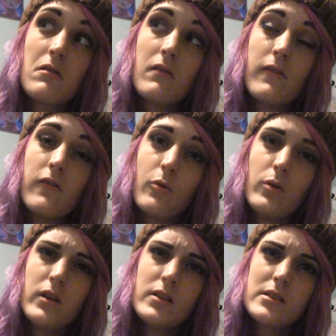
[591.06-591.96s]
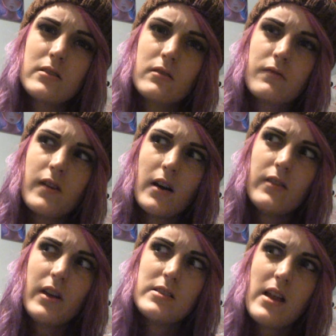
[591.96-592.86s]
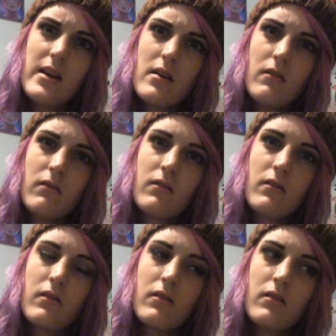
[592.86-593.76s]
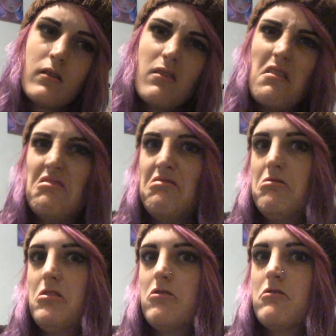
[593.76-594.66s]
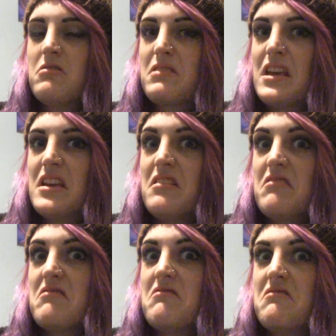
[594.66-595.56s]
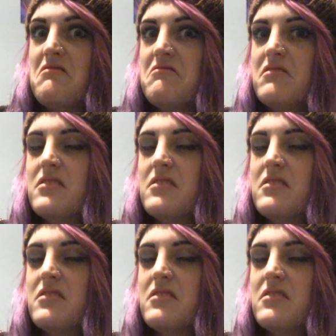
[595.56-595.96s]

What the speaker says: 5 years later. God, I'm getting old.